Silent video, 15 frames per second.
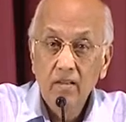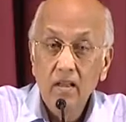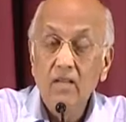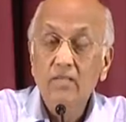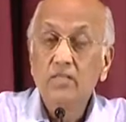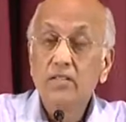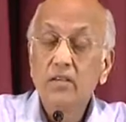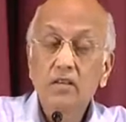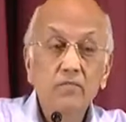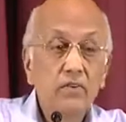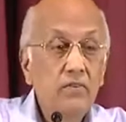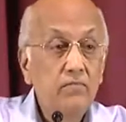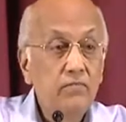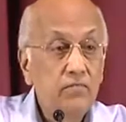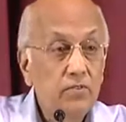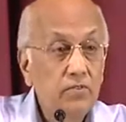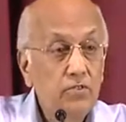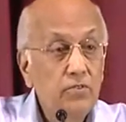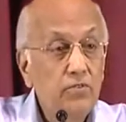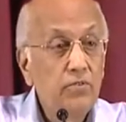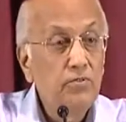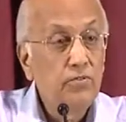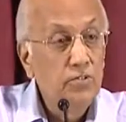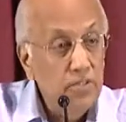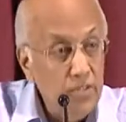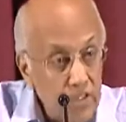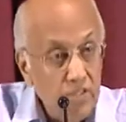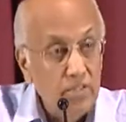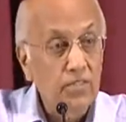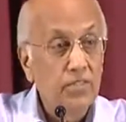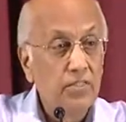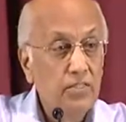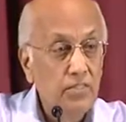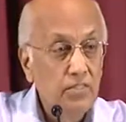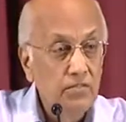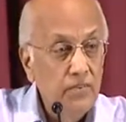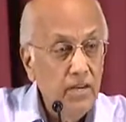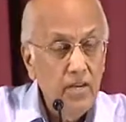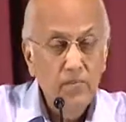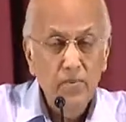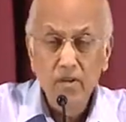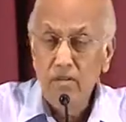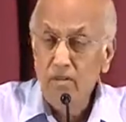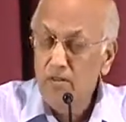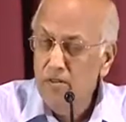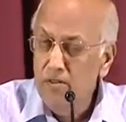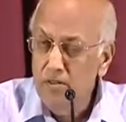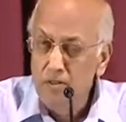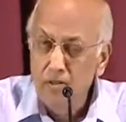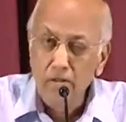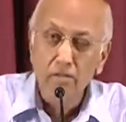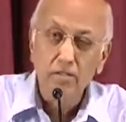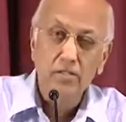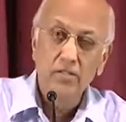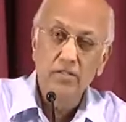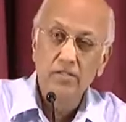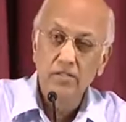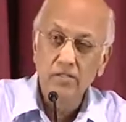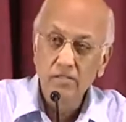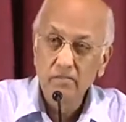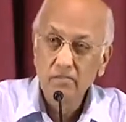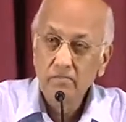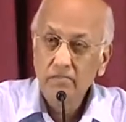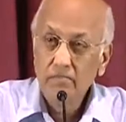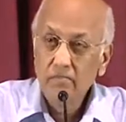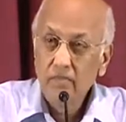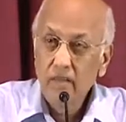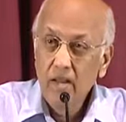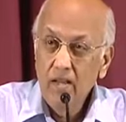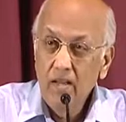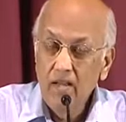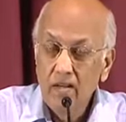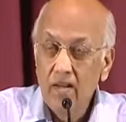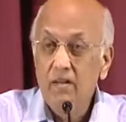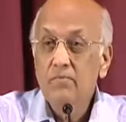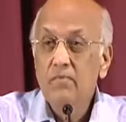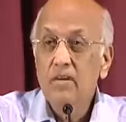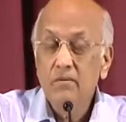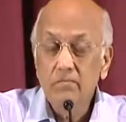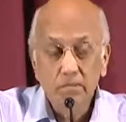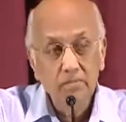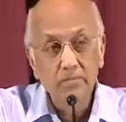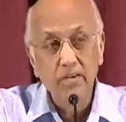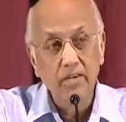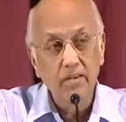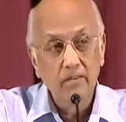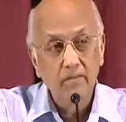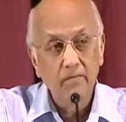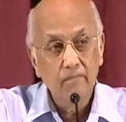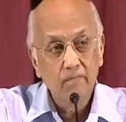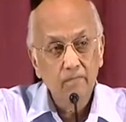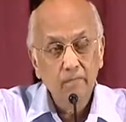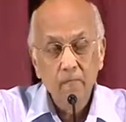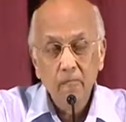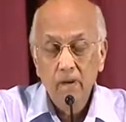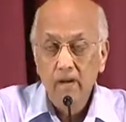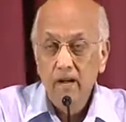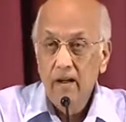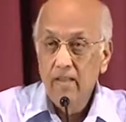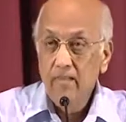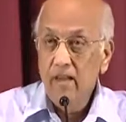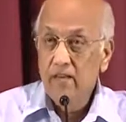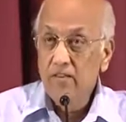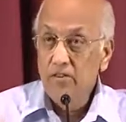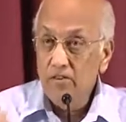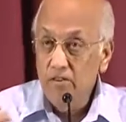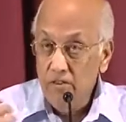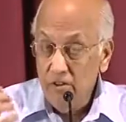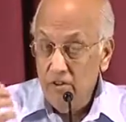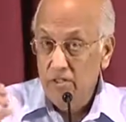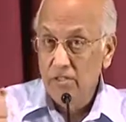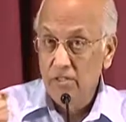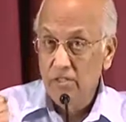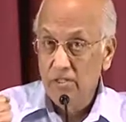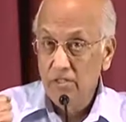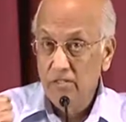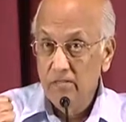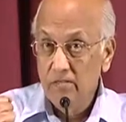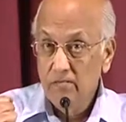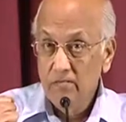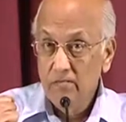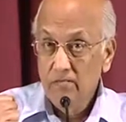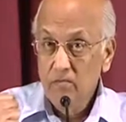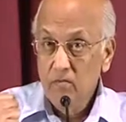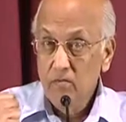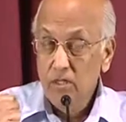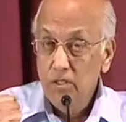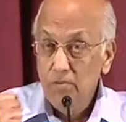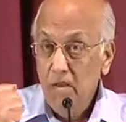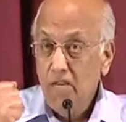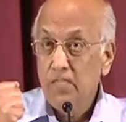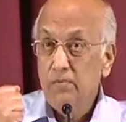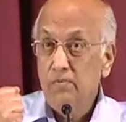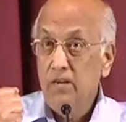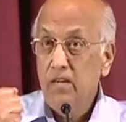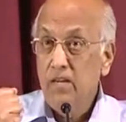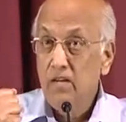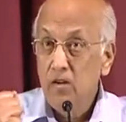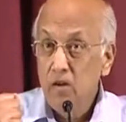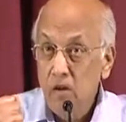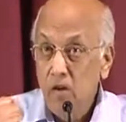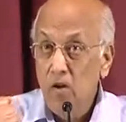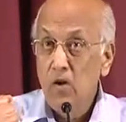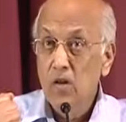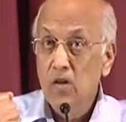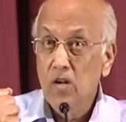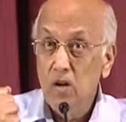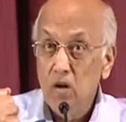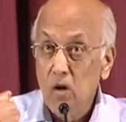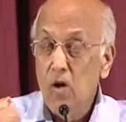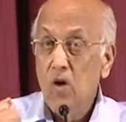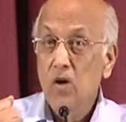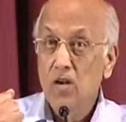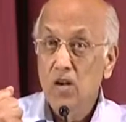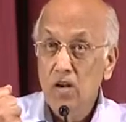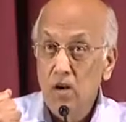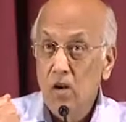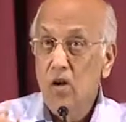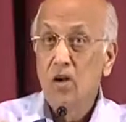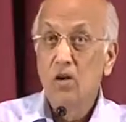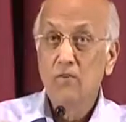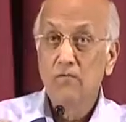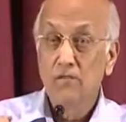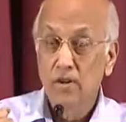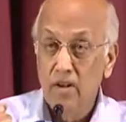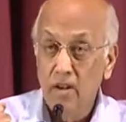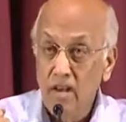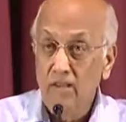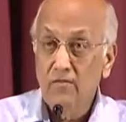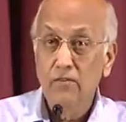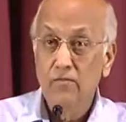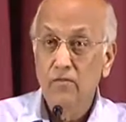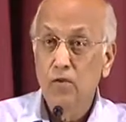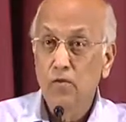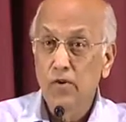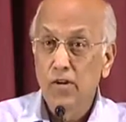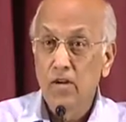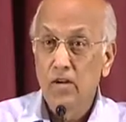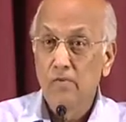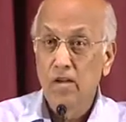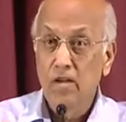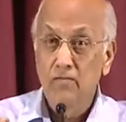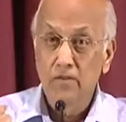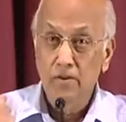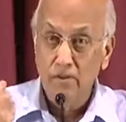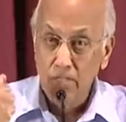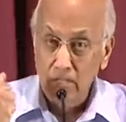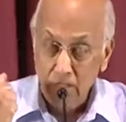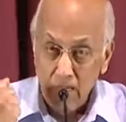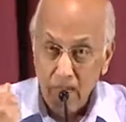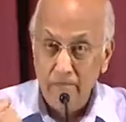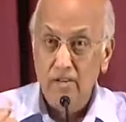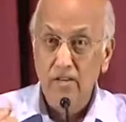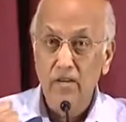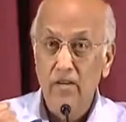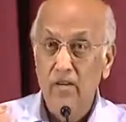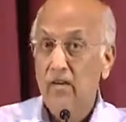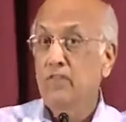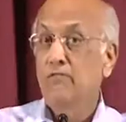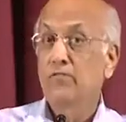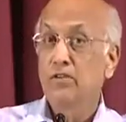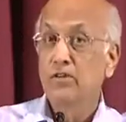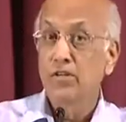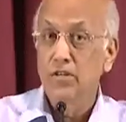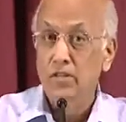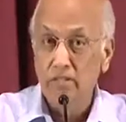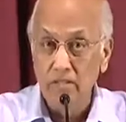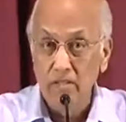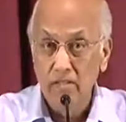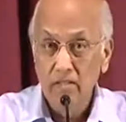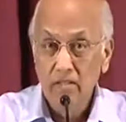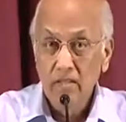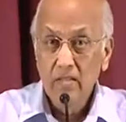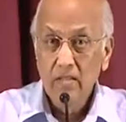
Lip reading: That's given for those who thirst. If anyone thirst, let him come to me. And that thirst, which makes me long and long and long for a life of overcoming, for this heavenly life on earth,